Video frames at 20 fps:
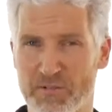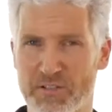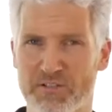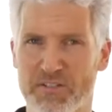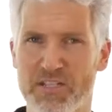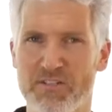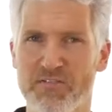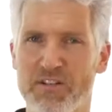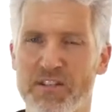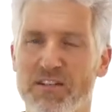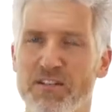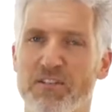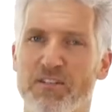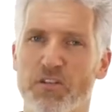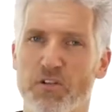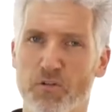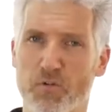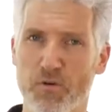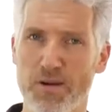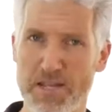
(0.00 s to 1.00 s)
because even the
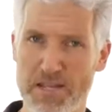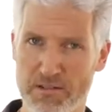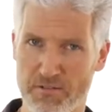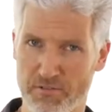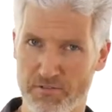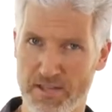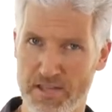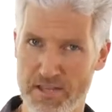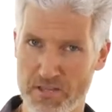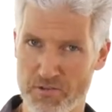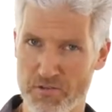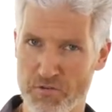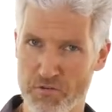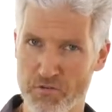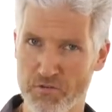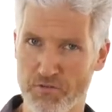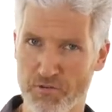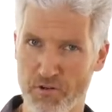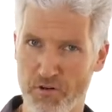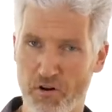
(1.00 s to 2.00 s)
greats that
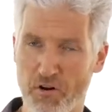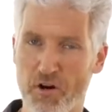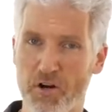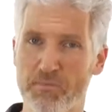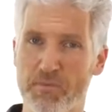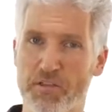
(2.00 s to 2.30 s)
use their arm,